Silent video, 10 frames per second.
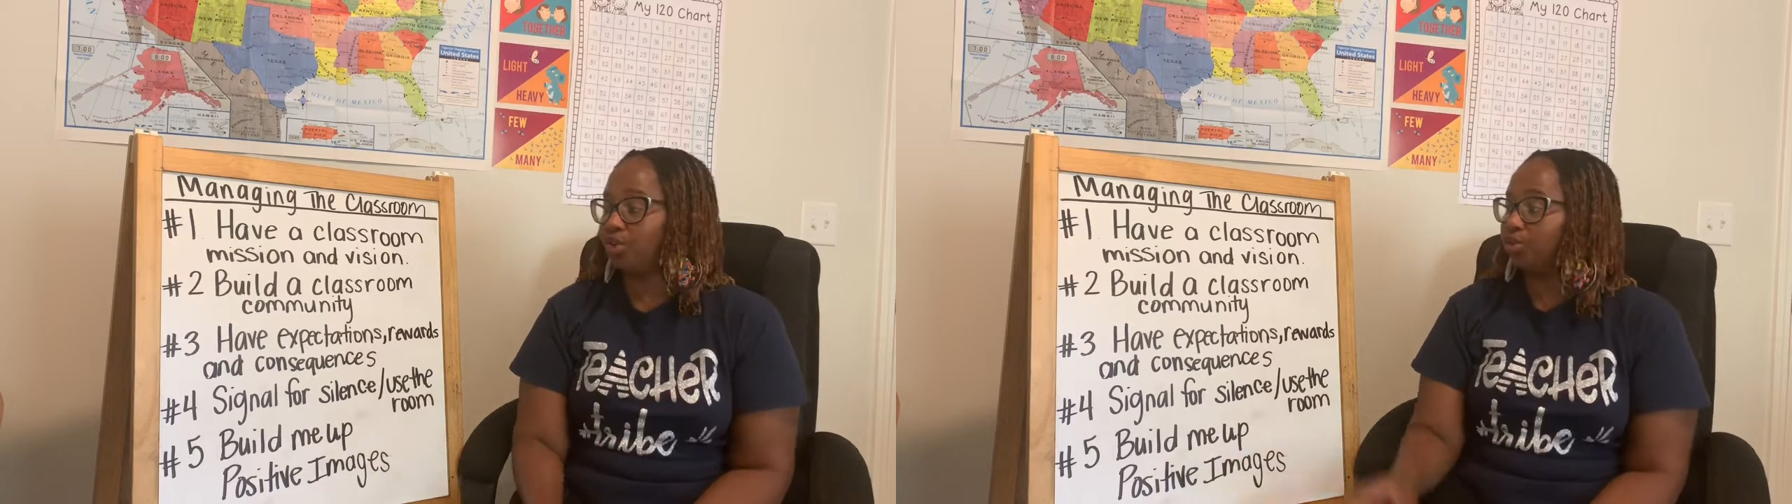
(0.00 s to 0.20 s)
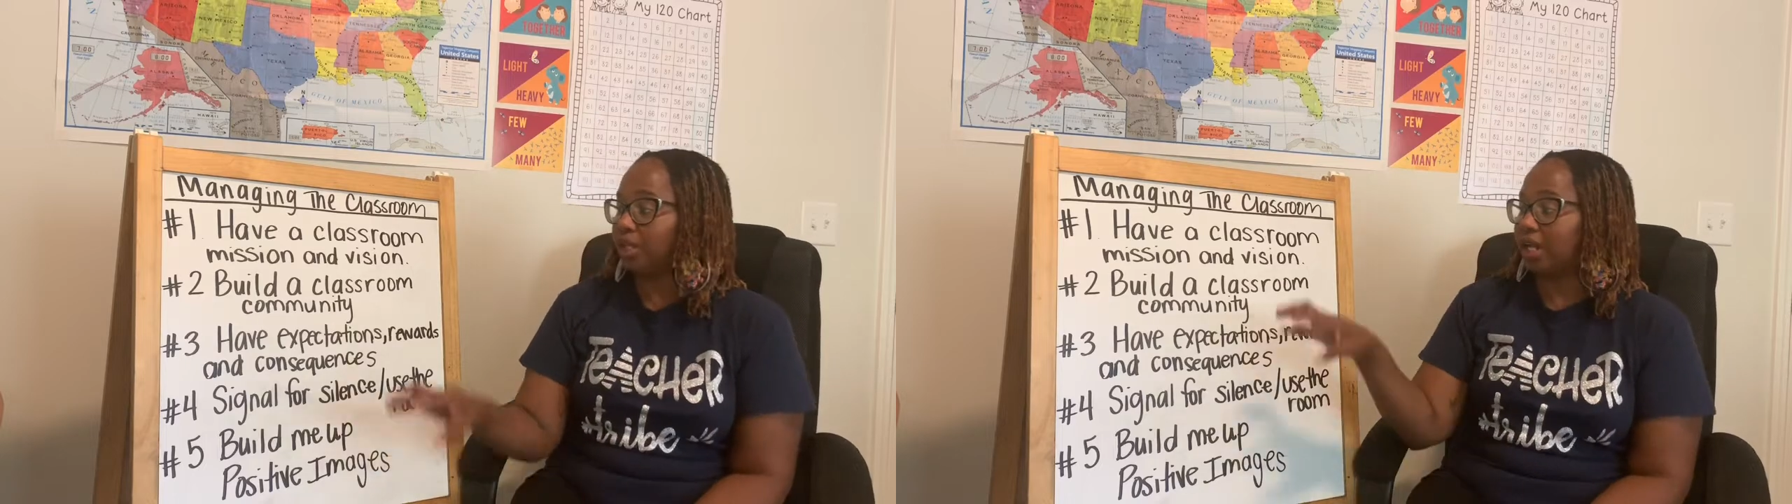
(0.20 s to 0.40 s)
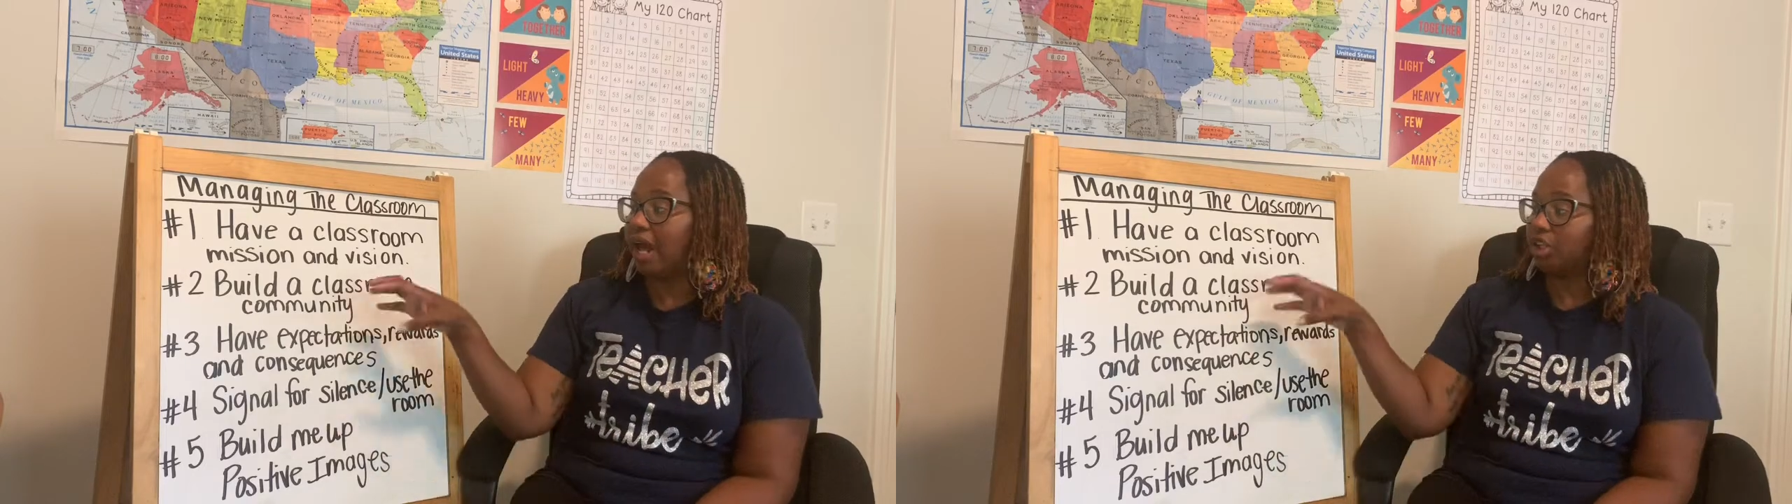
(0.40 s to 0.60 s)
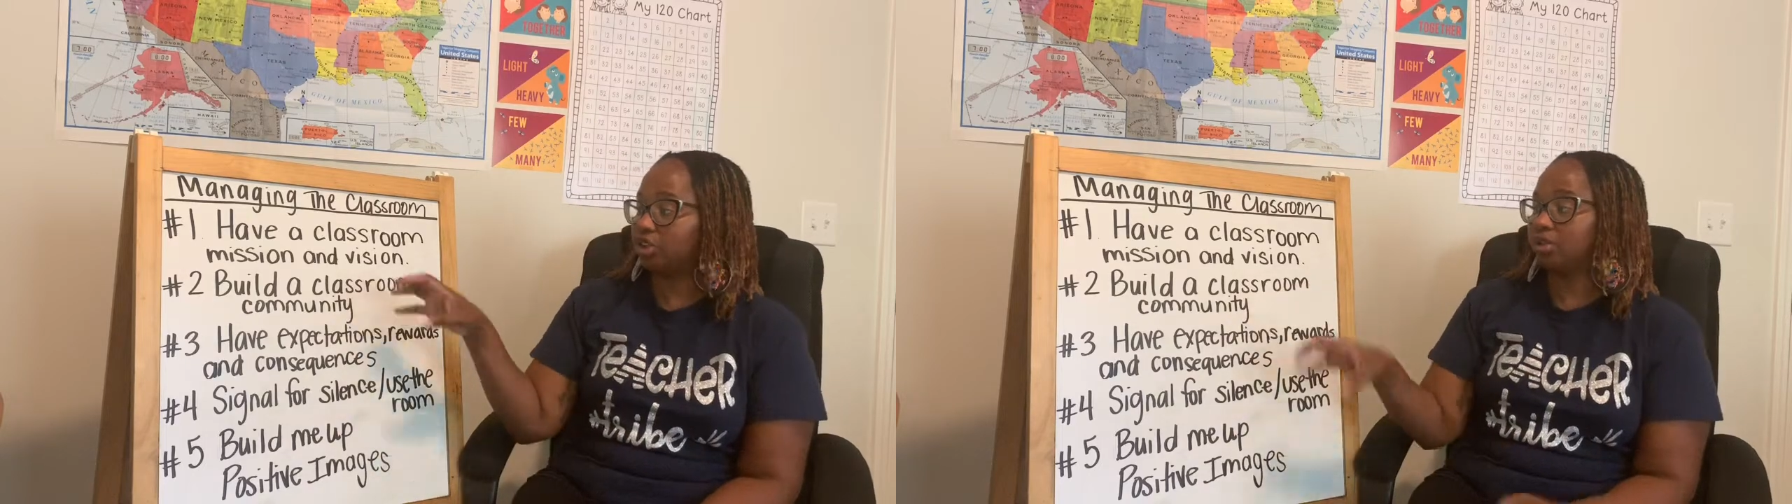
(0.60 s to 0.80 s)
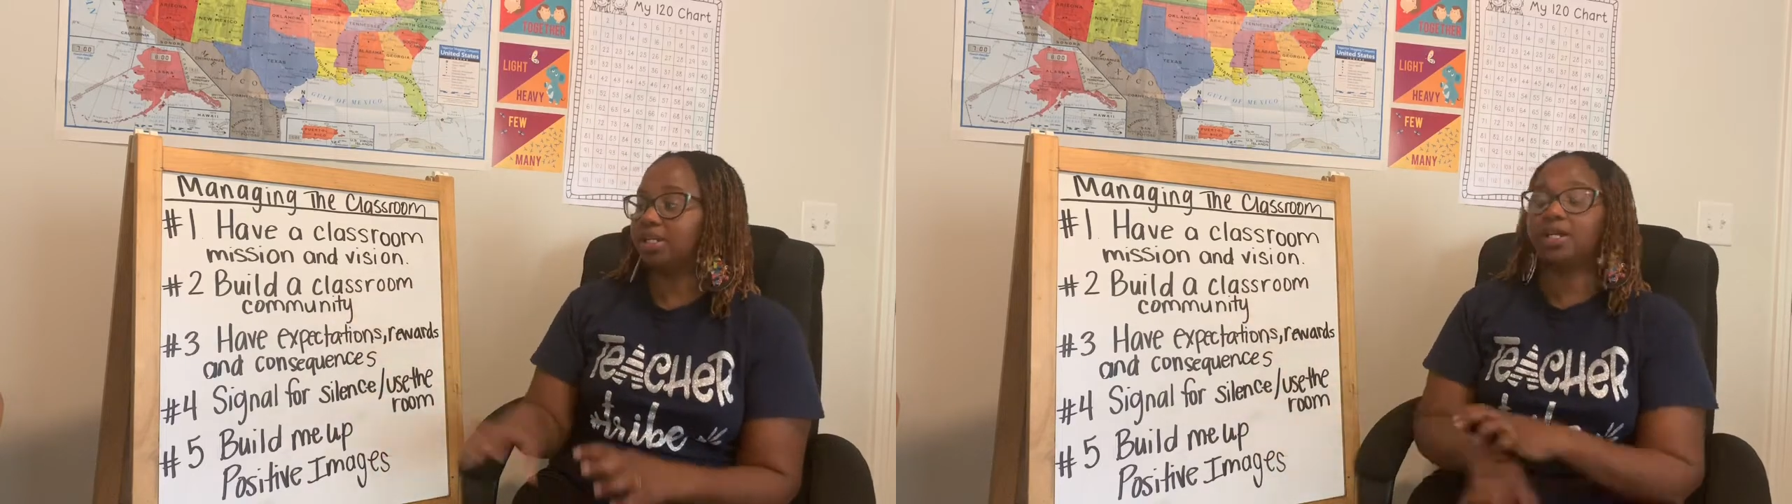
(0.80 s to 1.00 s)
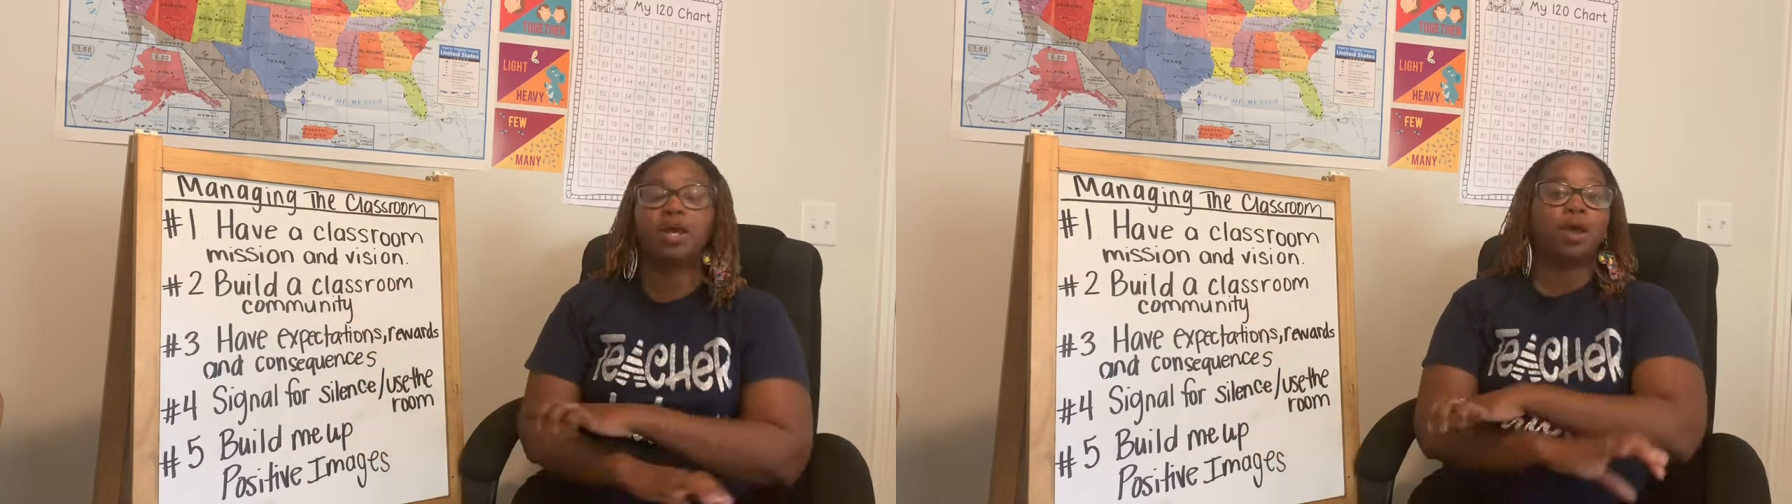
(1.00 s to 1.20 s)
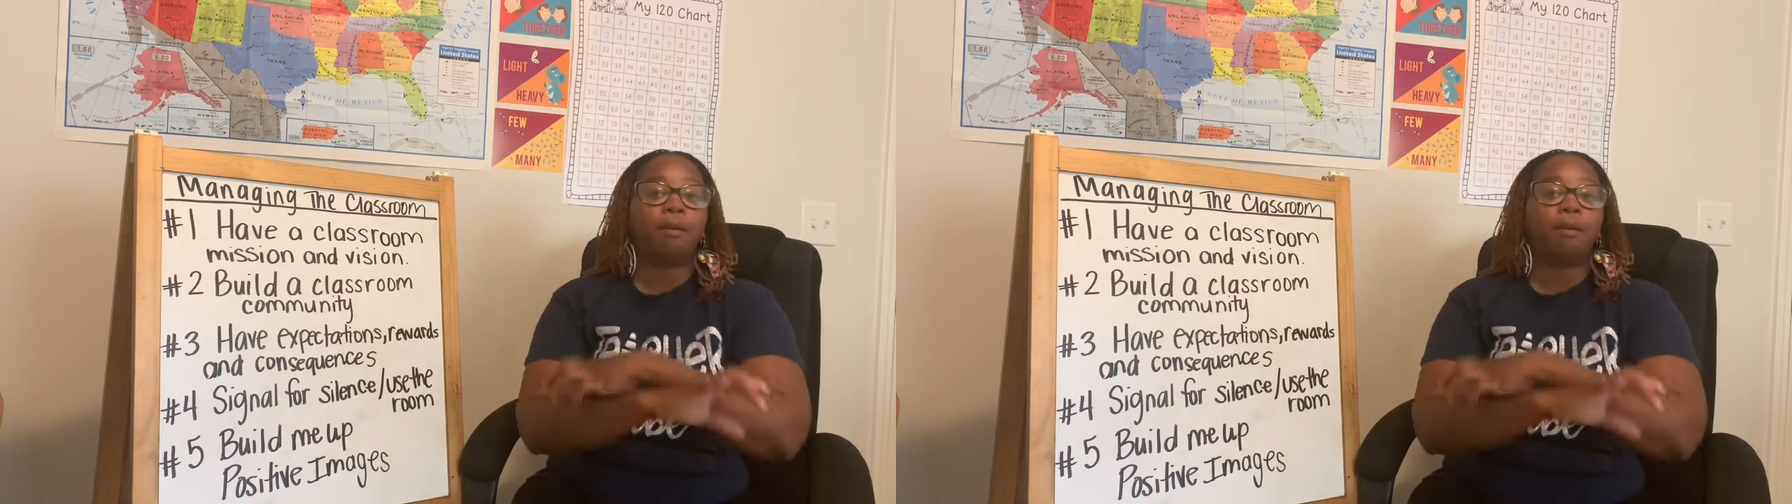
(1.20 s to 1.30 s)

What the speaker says: You can actually